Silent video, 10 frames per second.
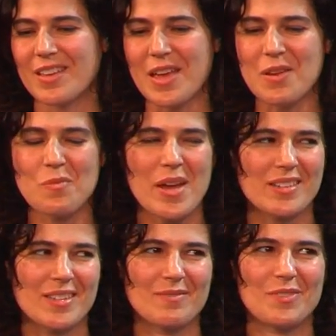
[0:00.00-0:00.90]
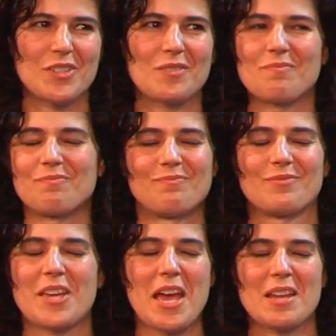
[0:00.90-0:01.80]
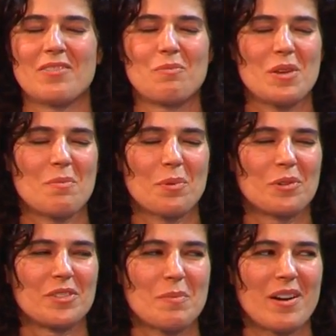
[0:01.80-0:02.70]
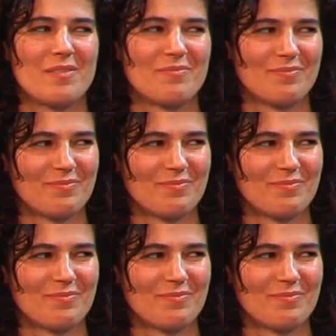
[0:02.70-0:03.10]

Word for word: in ways that just can't even be improved upon.